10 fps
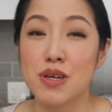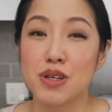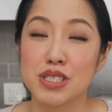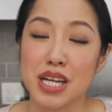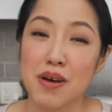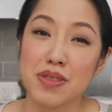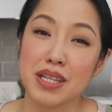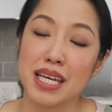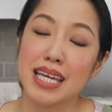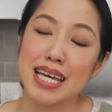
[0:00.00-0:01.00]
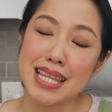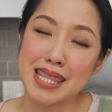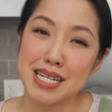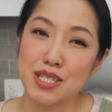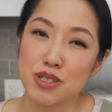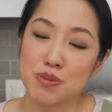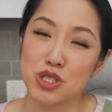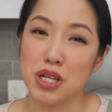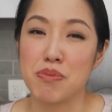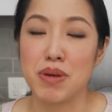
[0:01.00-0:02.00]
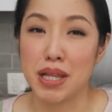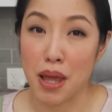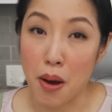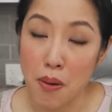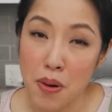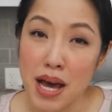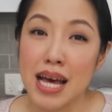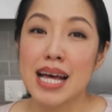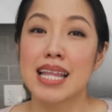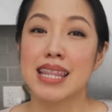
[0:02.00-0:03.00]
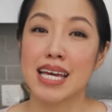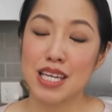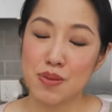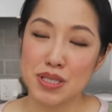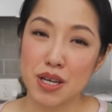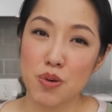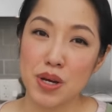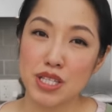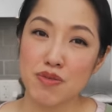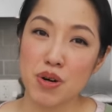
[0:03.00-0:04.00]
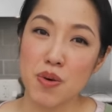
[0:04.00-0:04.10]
you can check out the link in the description below. Thank you, as always, for